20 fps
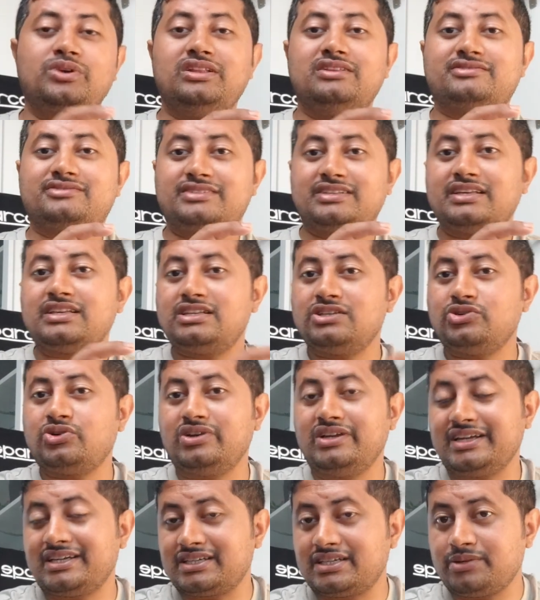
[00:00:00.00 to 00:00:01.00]
will see
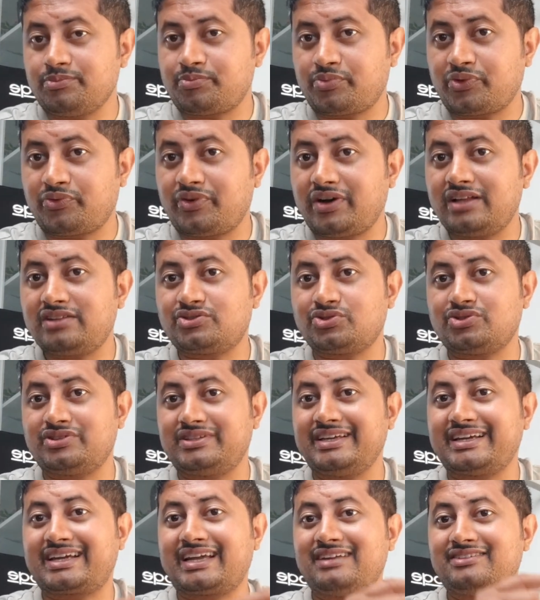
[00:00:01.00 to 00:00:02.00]
your linkedin profile so
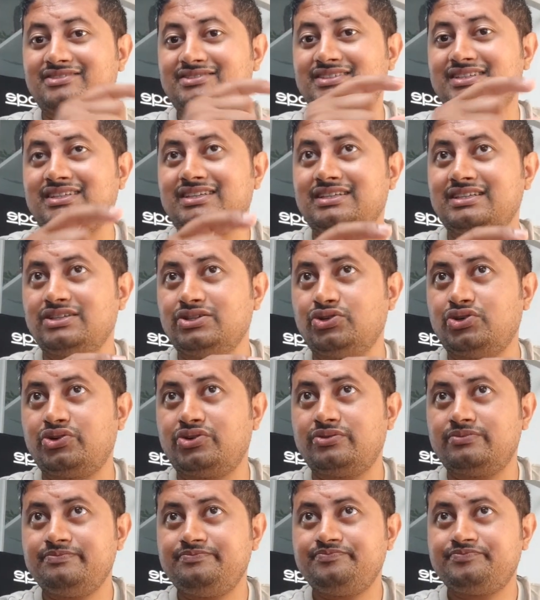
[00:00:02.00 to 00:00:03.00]
they can see your